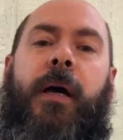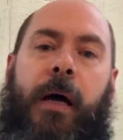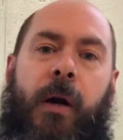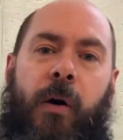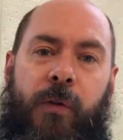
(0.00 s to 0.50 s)

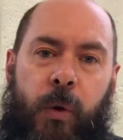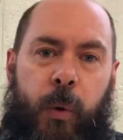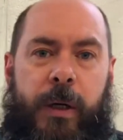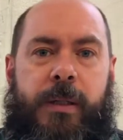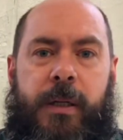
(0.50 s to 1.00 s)
hit of
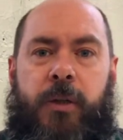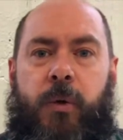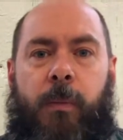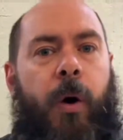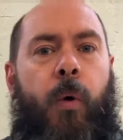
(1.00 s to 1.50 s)

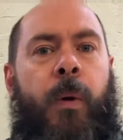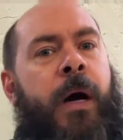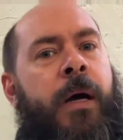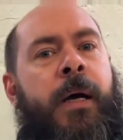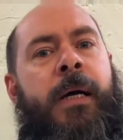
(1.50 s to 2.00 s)
quintessential
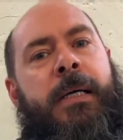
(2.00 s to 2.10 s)
Marlborough,